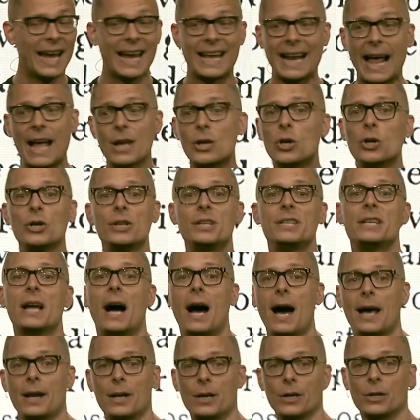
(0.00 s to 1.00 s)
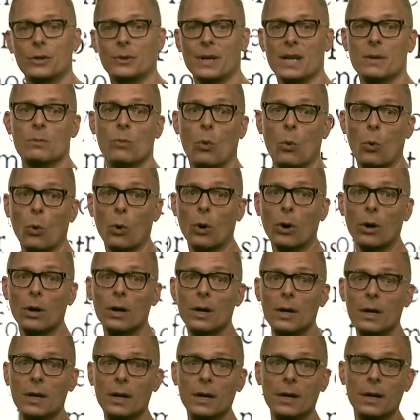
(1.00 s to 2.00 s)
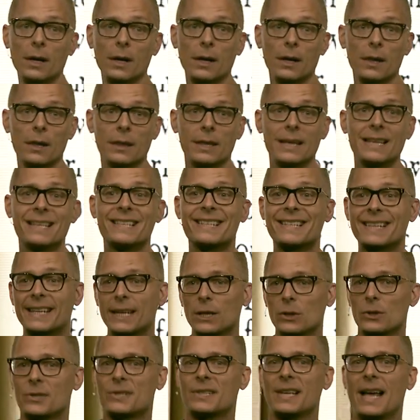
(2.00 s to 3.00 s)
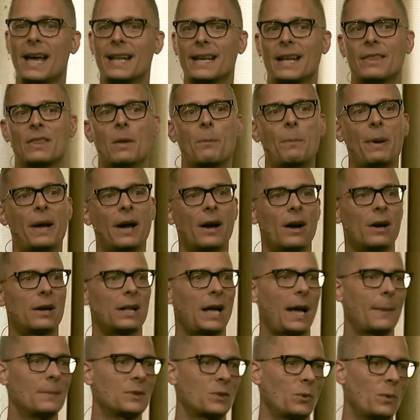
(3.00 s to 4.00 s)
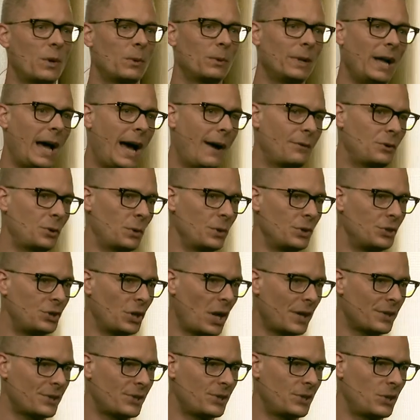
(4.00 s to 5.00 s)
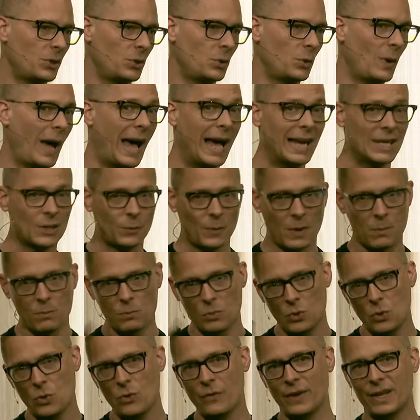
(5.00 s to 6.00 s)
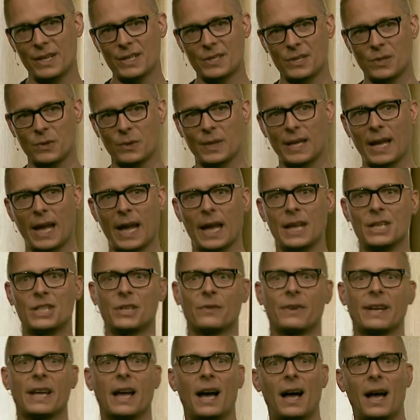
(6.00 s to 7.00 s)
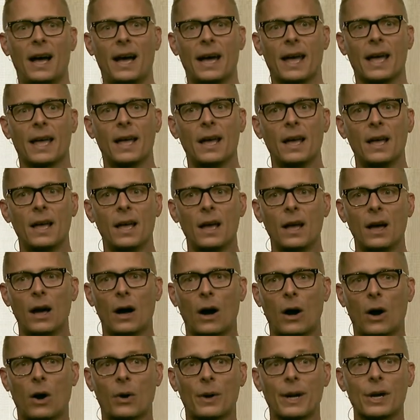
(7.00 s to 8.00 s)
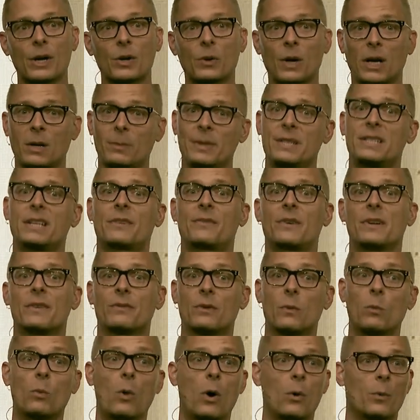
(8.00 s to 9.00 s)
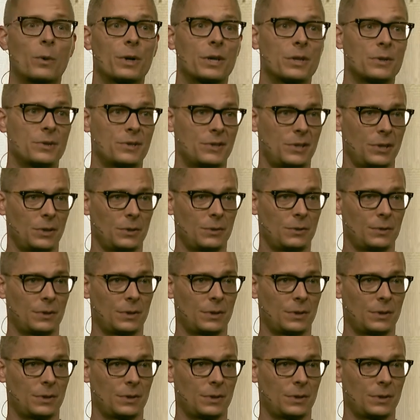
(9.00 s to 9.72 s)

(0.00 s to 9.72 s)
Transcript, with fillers: And I could not agree more. The skill set and the paradigms we will have to adjust to as we move into the age of A I are incredibly different from what we're used to.